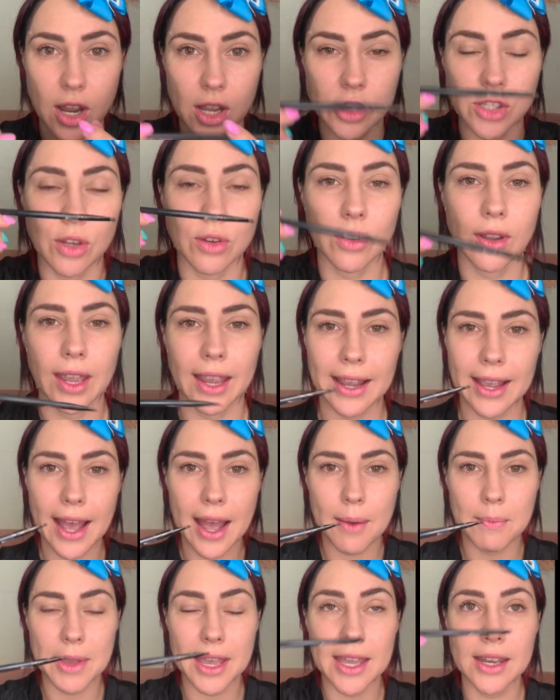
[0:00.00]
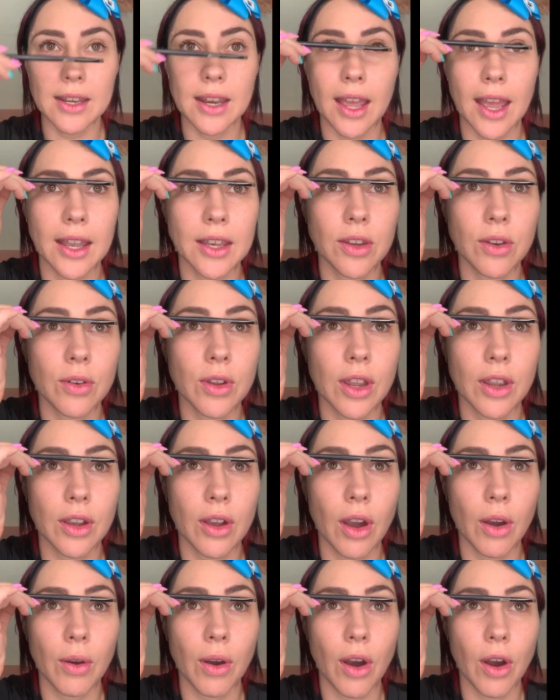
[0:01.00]
So you can come in and you can
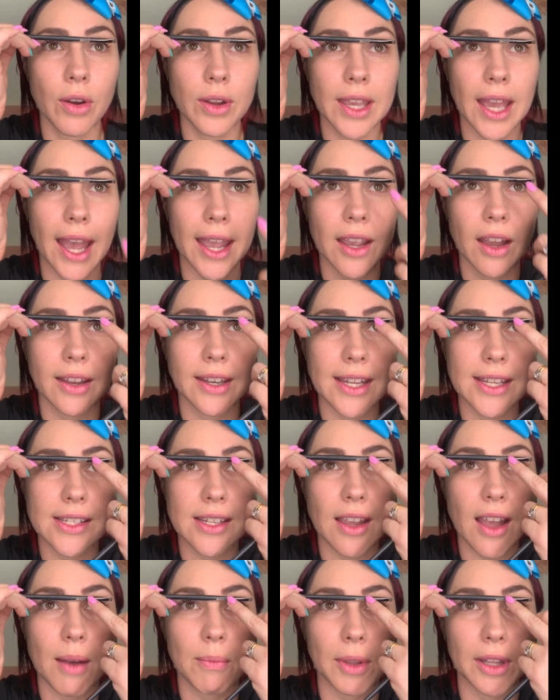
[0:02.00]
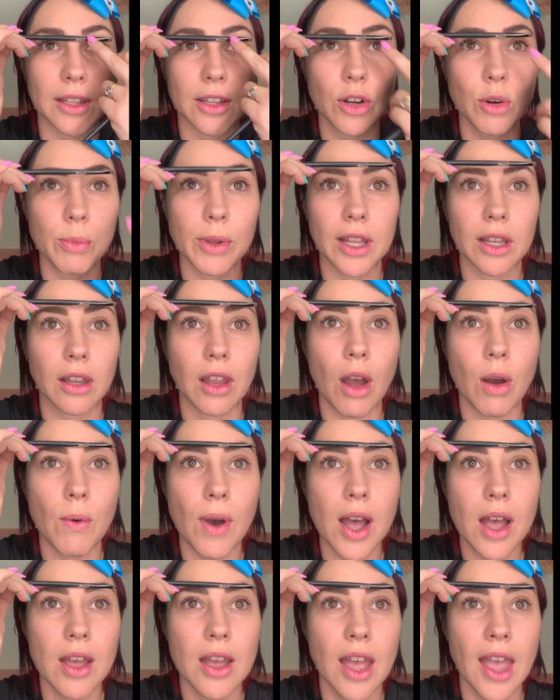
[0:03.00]
go, okay, I need to come a little bit
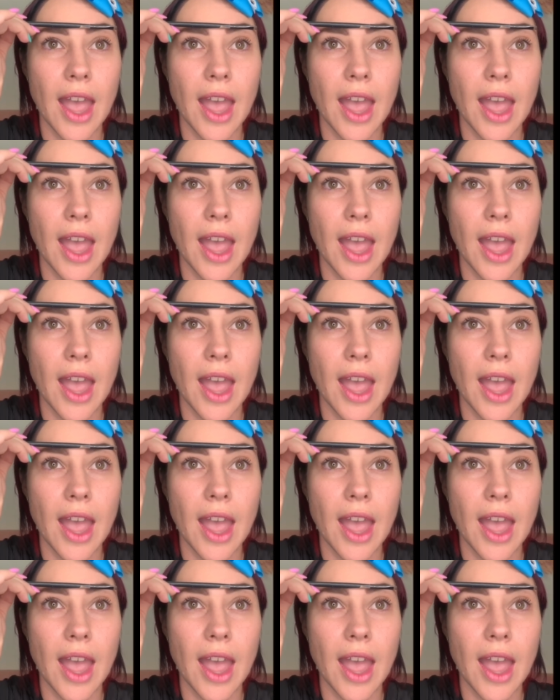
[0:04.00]
lower